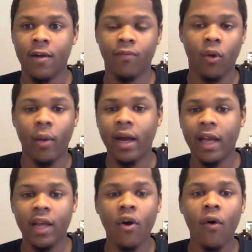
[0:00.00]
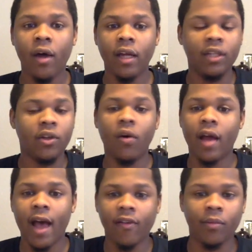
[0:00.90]
The way they going, he's going to
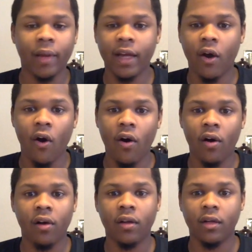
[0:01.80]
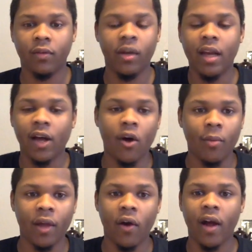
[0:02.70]
have to play all, well, he's not going to
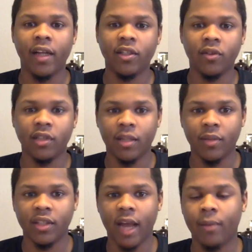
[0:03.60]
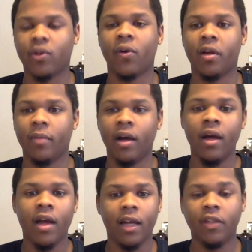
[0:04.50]
play all 82 because he missed games already, but
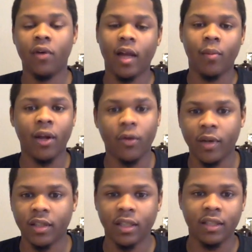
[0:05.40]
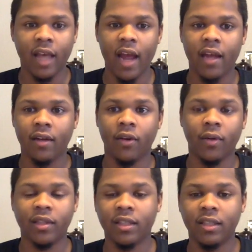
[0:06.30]
he's going to have to play the rest of this game, the rest
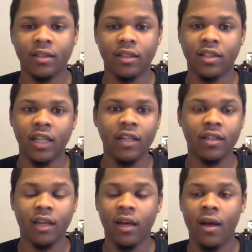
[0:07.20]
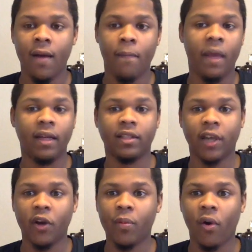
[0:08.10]
of this season. And the
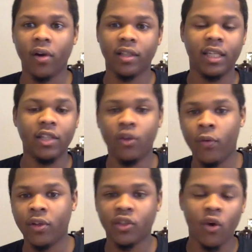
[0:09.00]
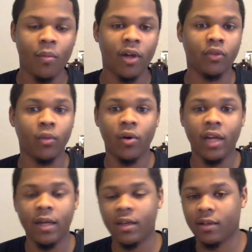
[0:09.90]
scary part is he's doing so much. Will
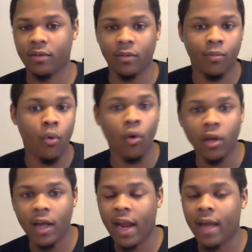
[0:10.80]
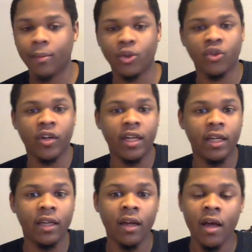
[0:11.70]
he pull a
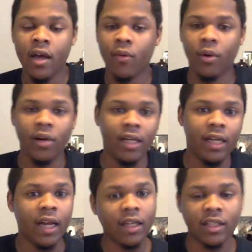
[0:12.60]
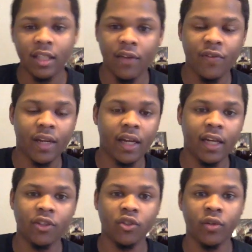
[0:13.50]
hamstring? Will he get a significant
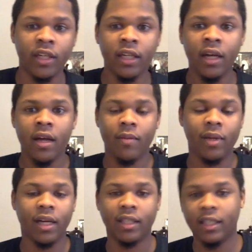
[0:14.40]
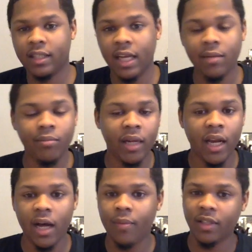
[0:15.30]
injury? Because he's getting beat
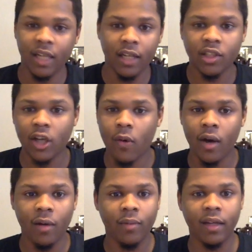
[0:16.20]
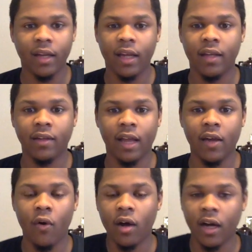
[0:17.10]
up. He's getting toe up. They
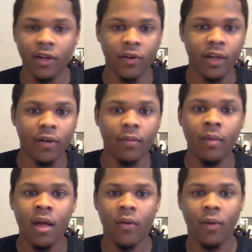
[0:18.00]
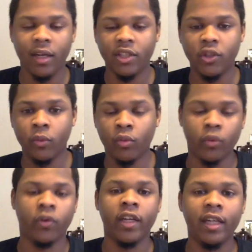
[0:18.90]
going under him when he's shooting
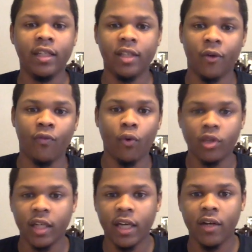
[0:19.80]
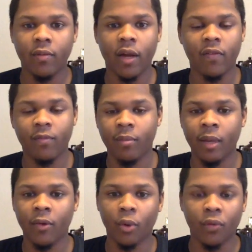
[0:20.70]
threes. They're forcing him. They're
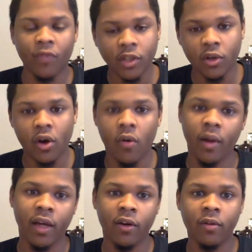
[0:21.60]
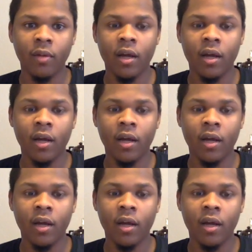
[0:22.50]
being real physical with him.